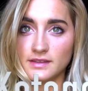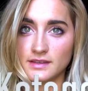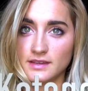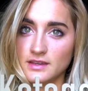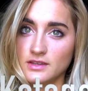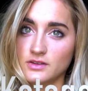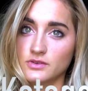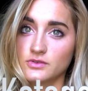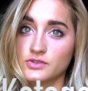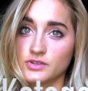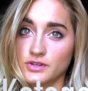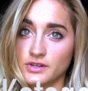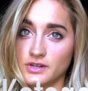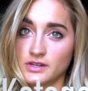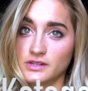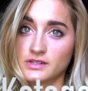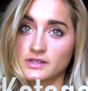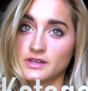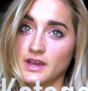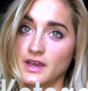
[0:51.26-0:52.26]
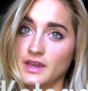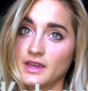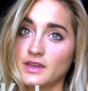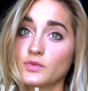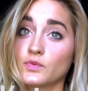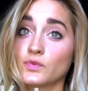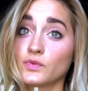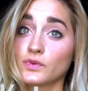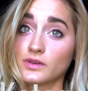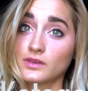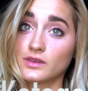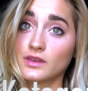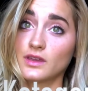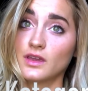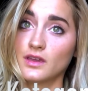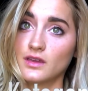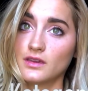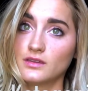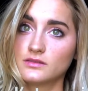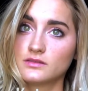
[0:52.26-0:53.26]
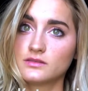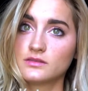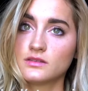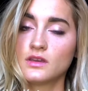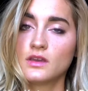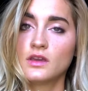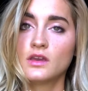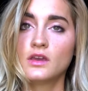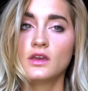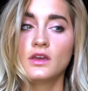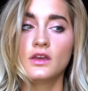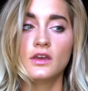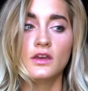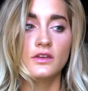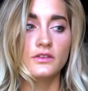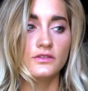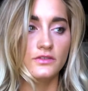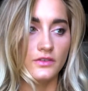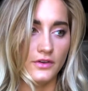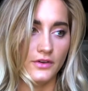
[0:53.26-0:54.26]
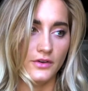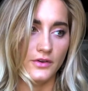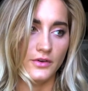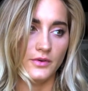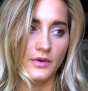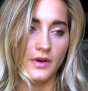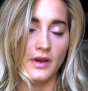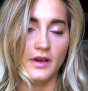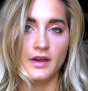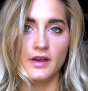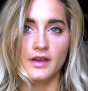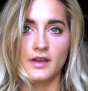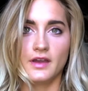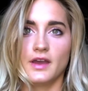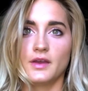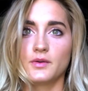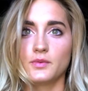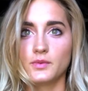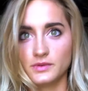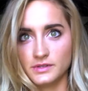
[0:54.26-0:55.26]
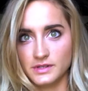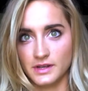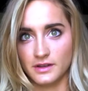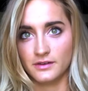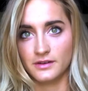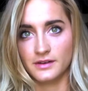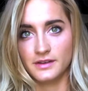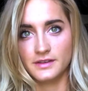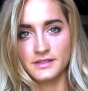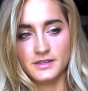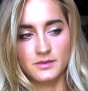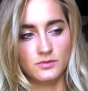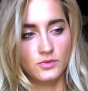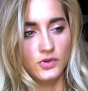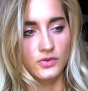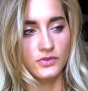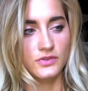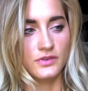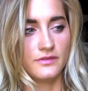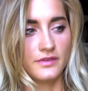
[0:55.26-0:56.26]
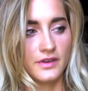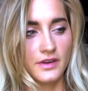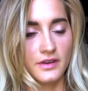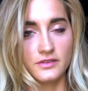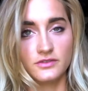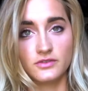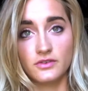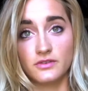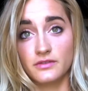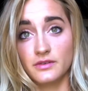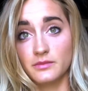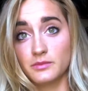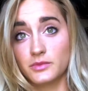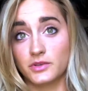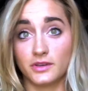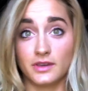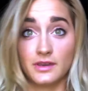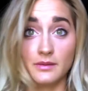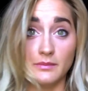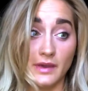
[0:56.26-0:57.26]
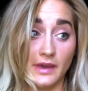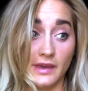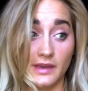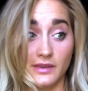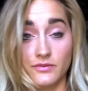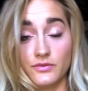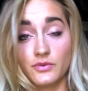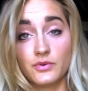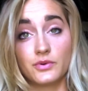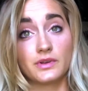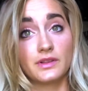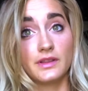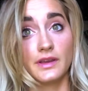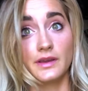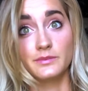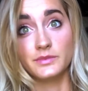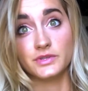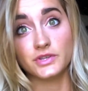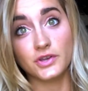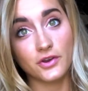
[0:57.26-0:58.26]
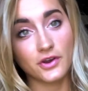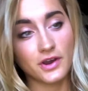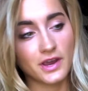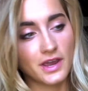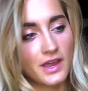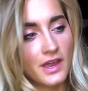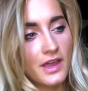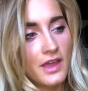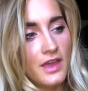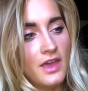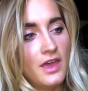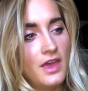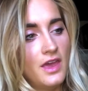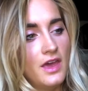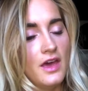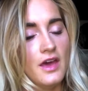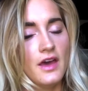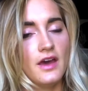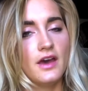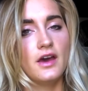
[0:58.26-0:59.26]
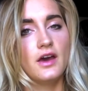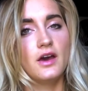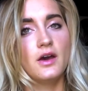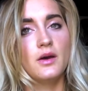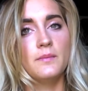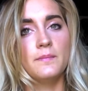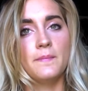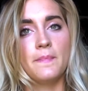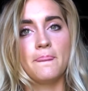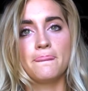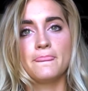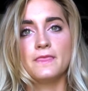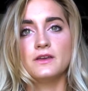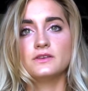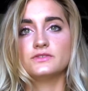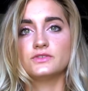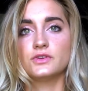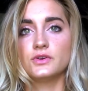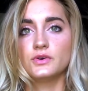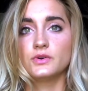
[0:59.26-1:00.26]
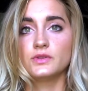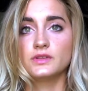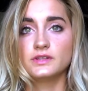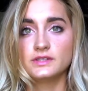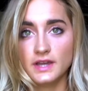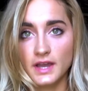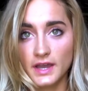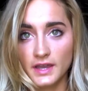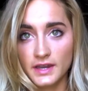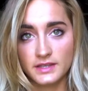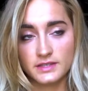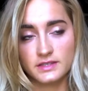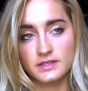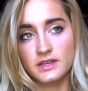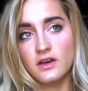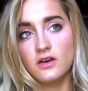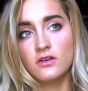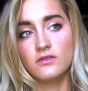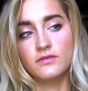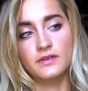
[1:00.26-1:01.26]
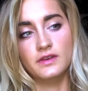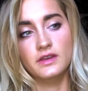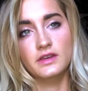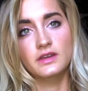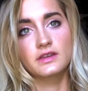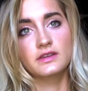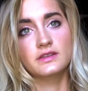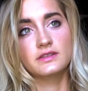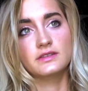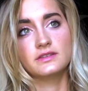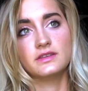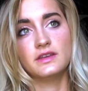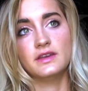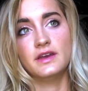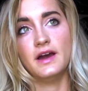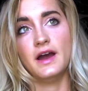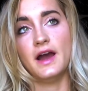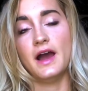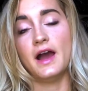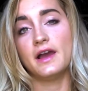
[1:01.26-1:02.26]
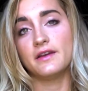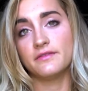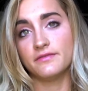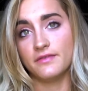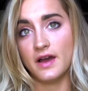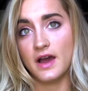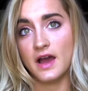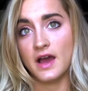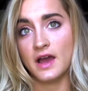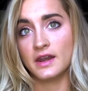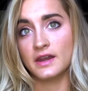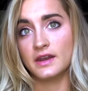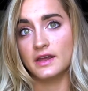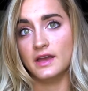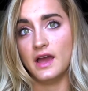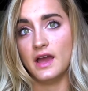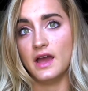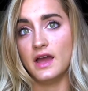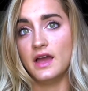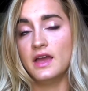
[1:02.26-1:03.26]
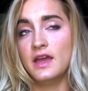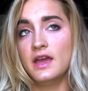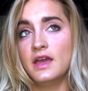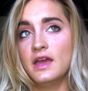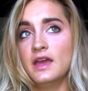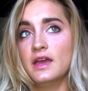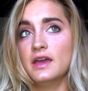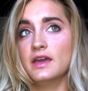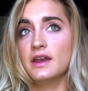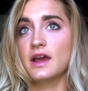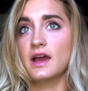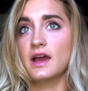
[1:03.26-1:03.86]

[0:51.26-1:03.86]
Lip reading: the ketogenic diet really is. So I wrote down some notes over here, so if I'm looking back and forth, I'm sorry. So the diet itself is high fat, it